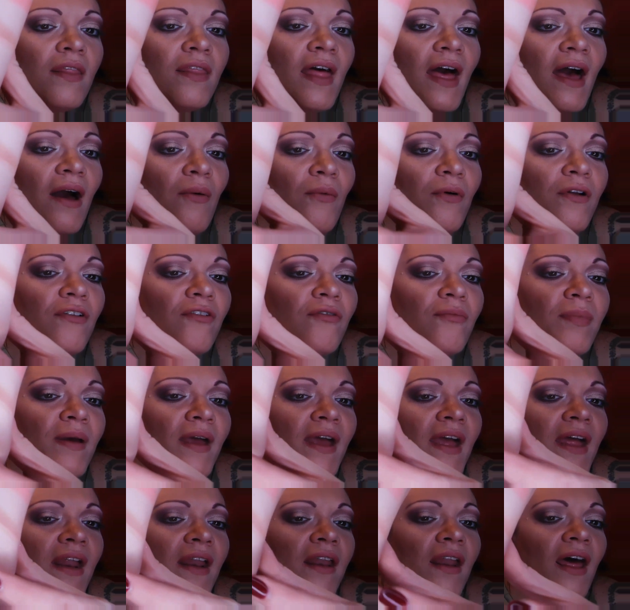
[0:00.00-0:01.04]
That would have
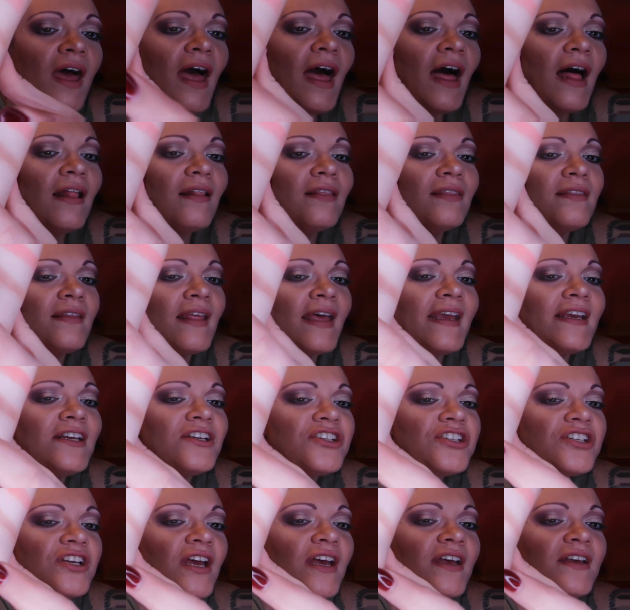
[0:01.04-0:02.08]
been
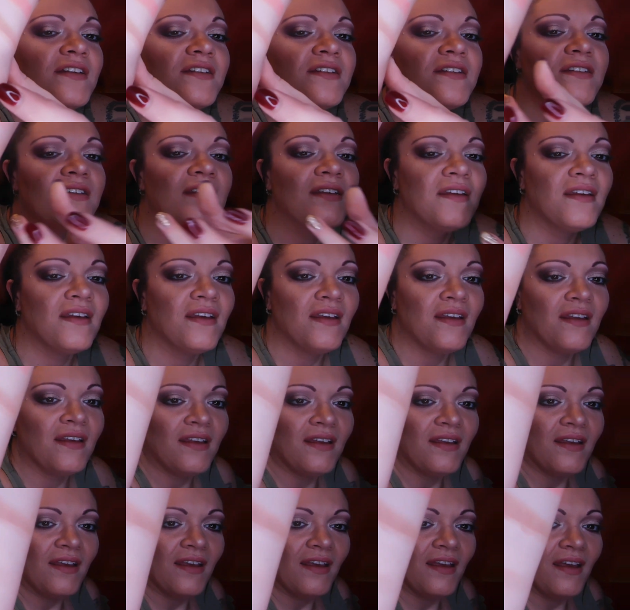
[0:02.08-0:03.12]
hellacious.
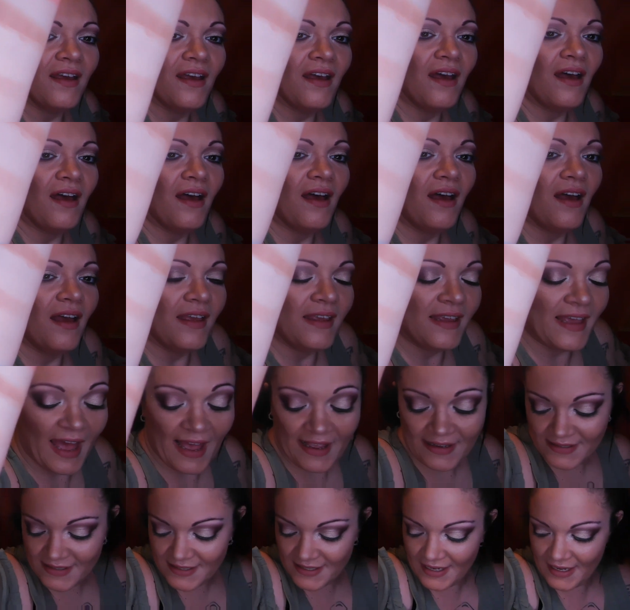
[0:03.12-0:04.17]

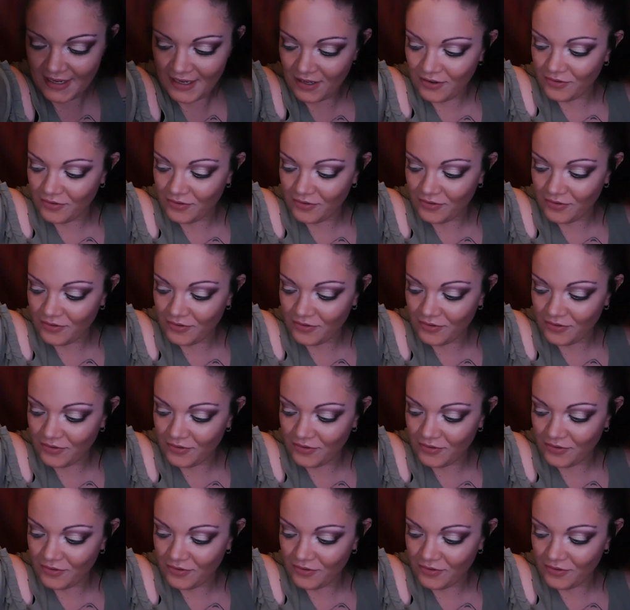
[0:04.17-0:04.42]
Yeah, see,